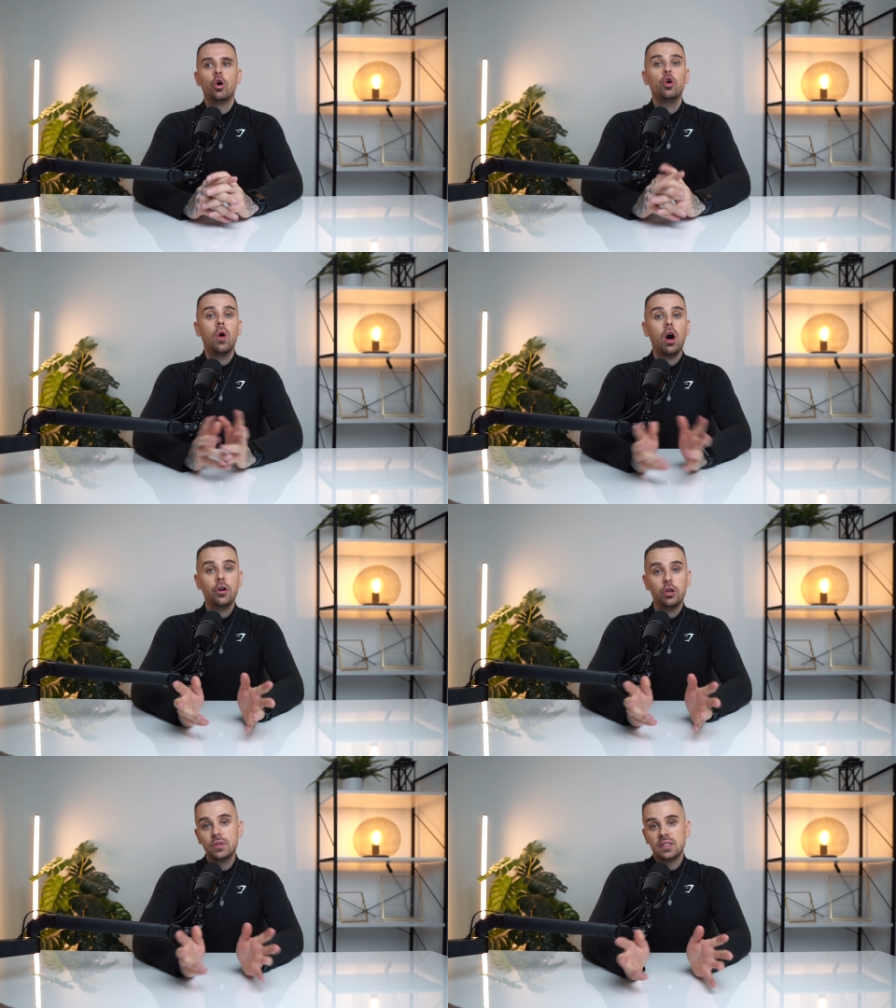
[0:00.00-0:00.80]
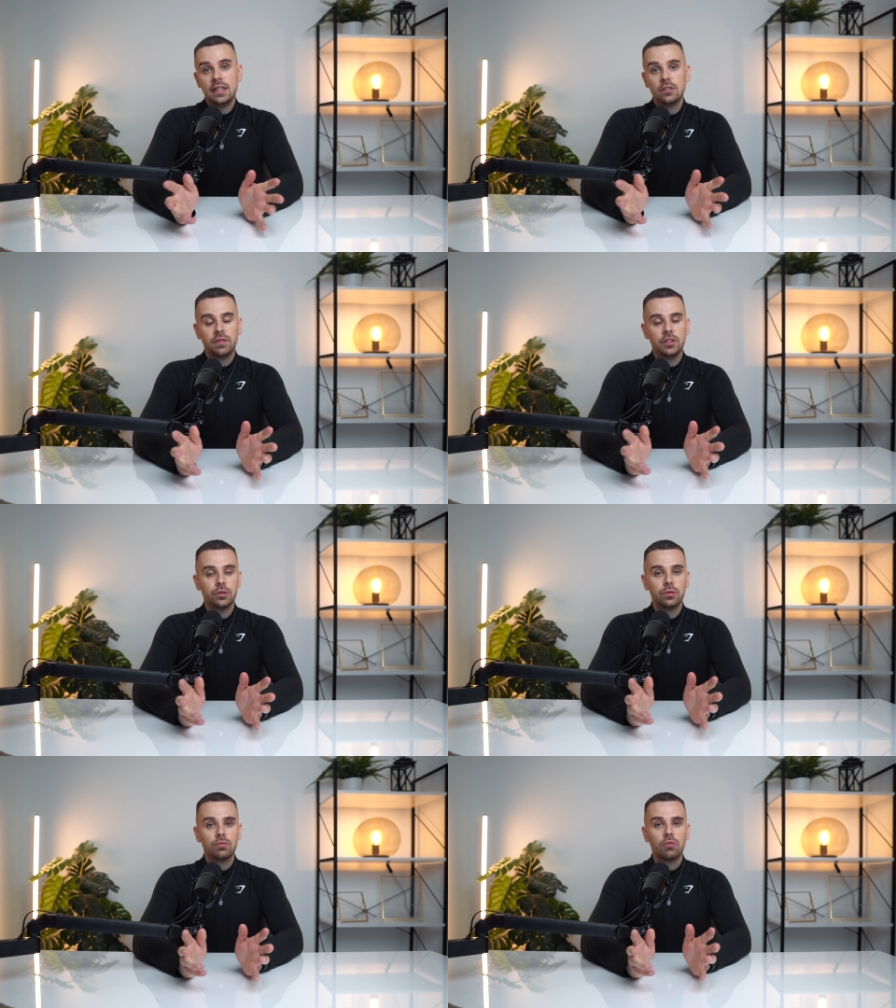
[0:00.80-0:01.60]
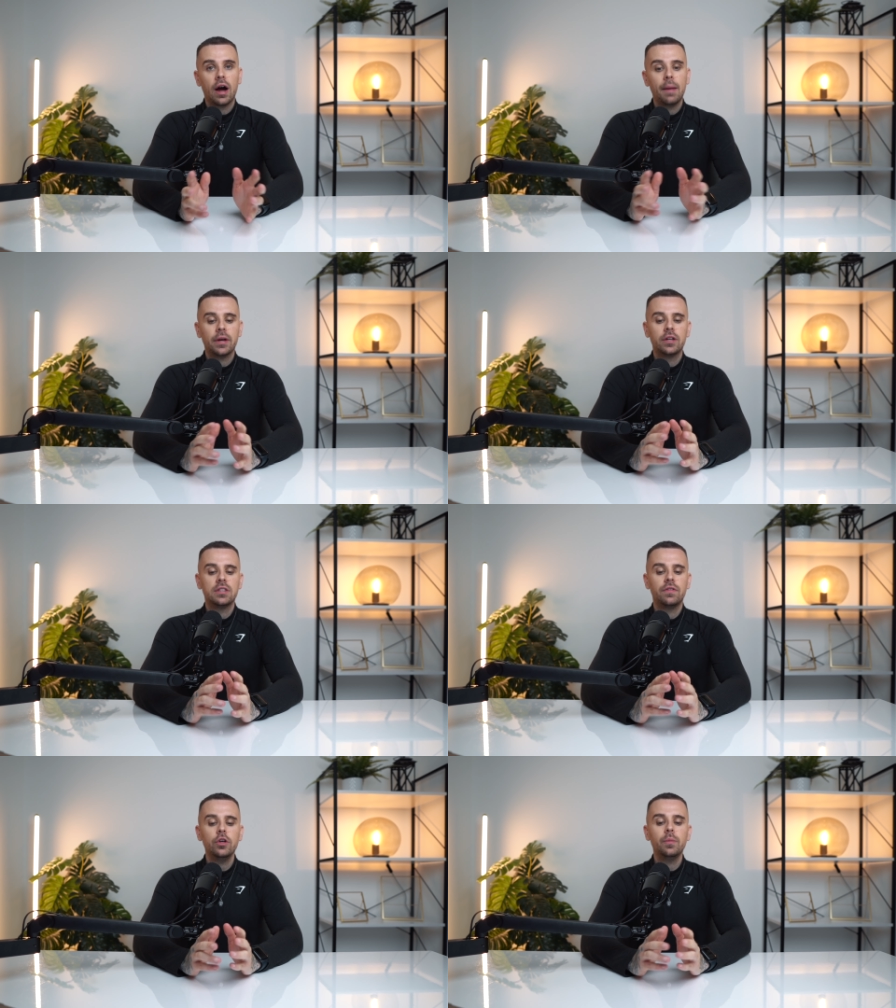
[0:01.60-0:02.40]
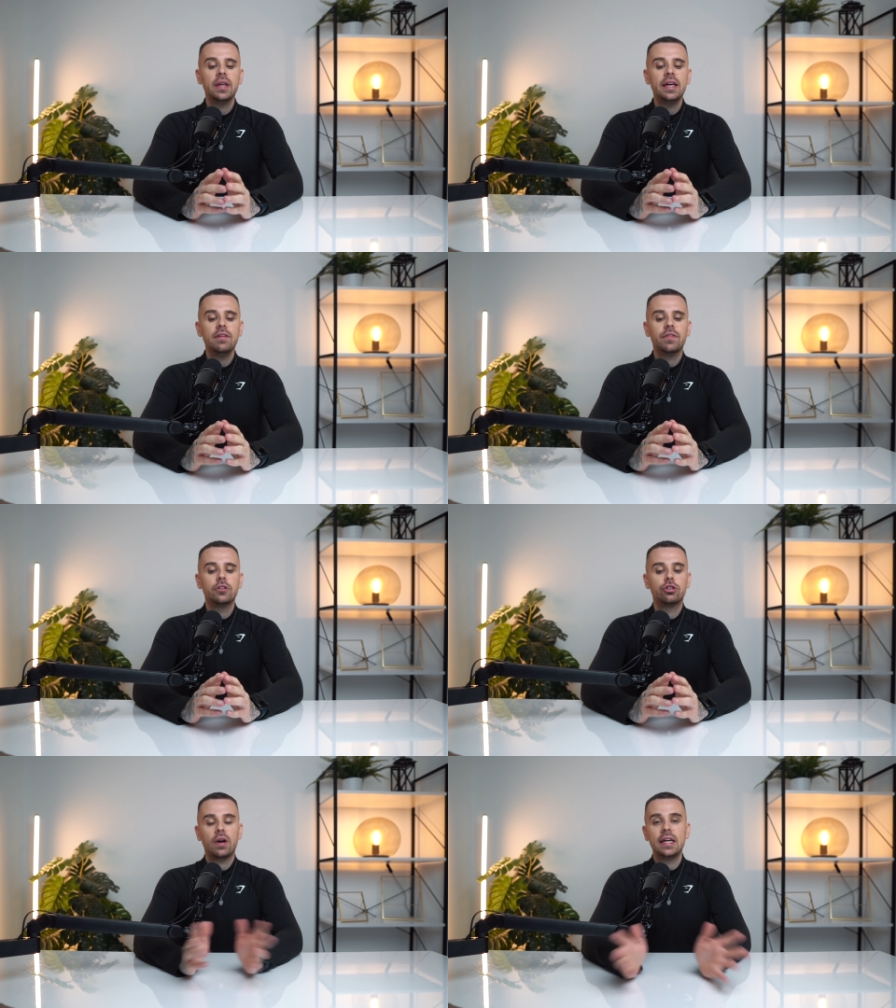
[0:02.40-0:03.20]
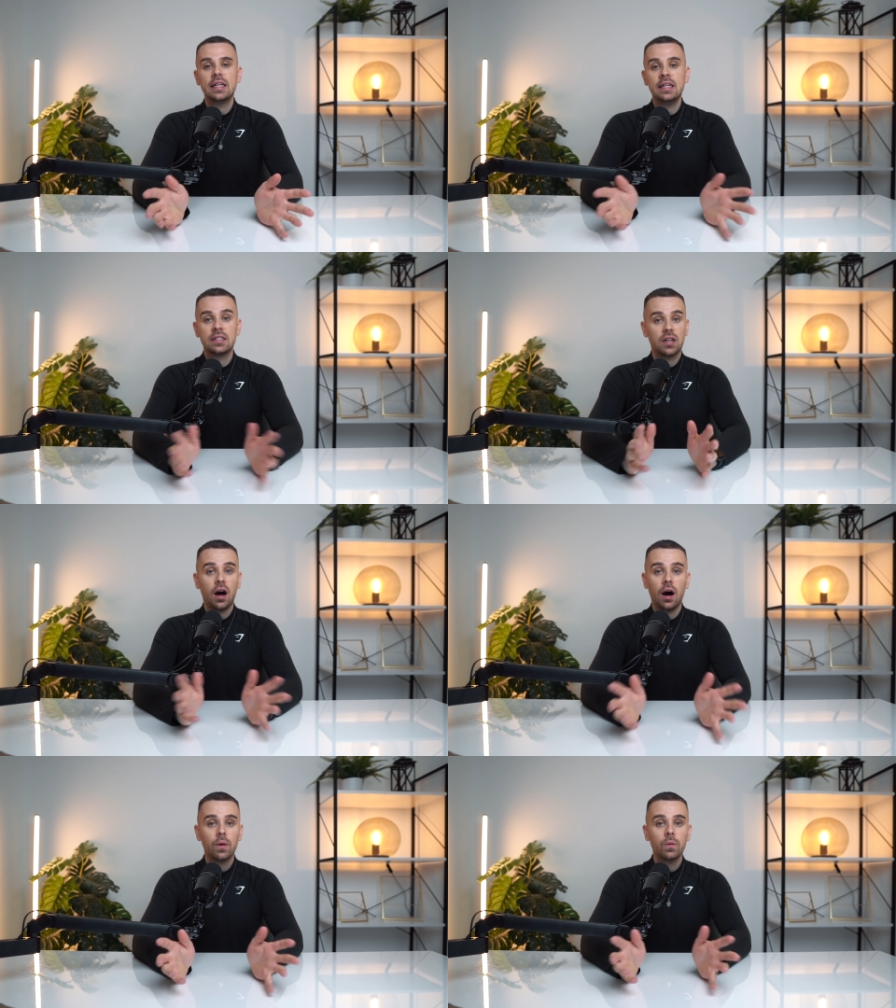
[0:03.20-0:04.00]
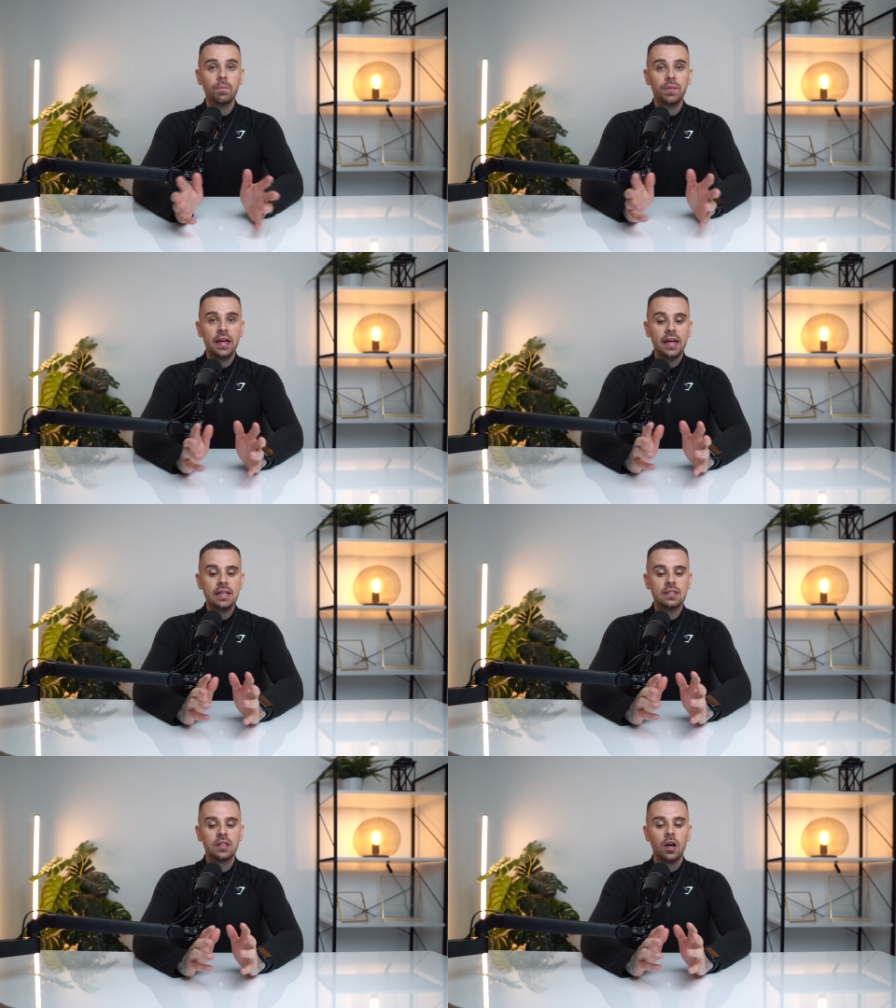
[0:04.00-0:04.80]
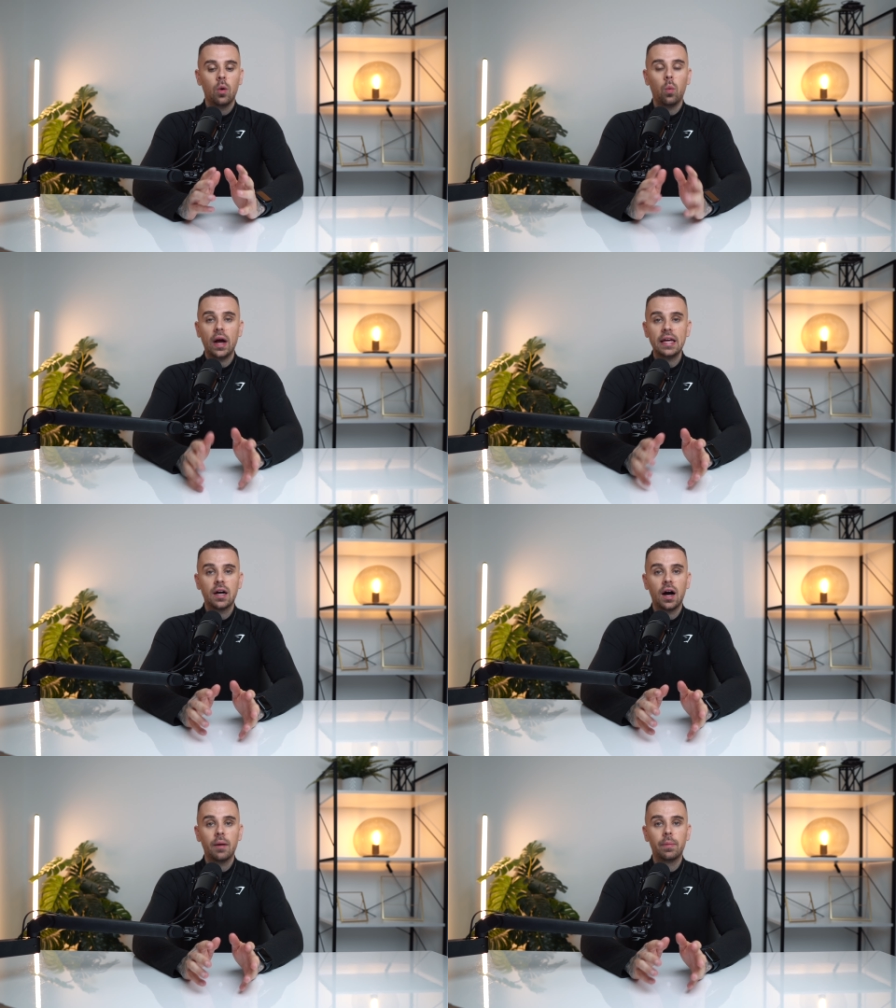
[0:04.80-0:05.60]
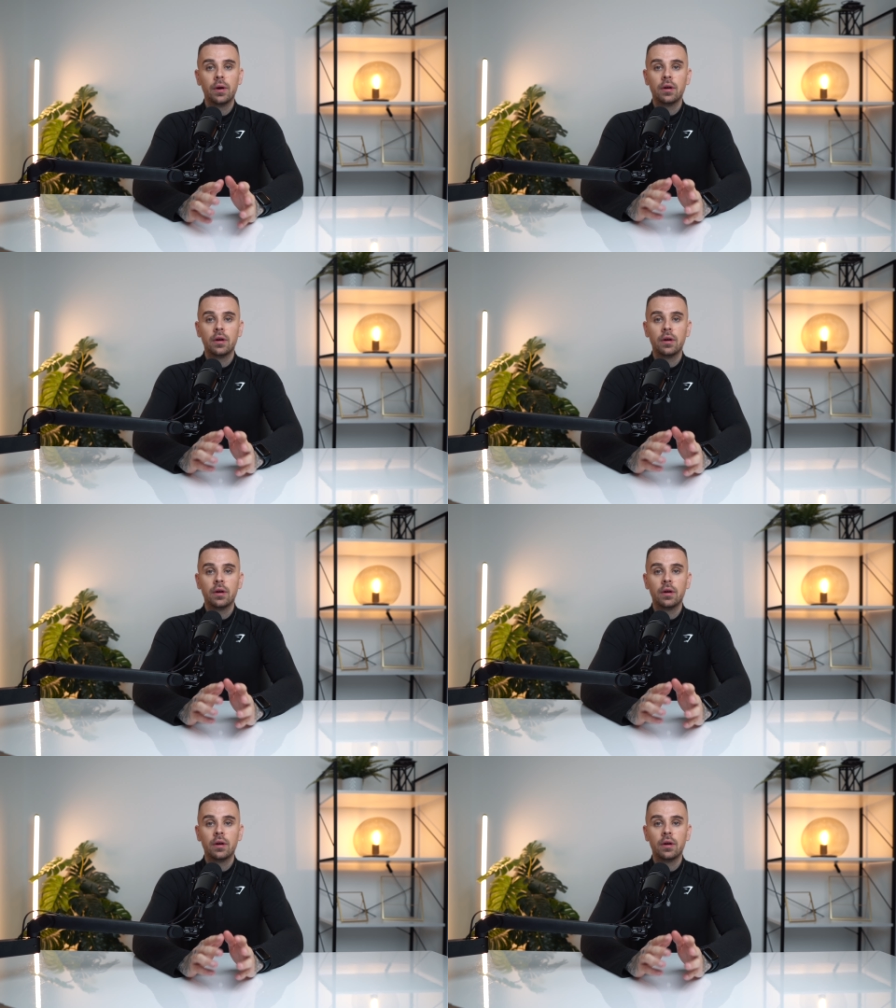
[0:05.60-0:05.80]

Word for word: Who are you as an individual, right? Because if you believe that trading as a whole is wake up,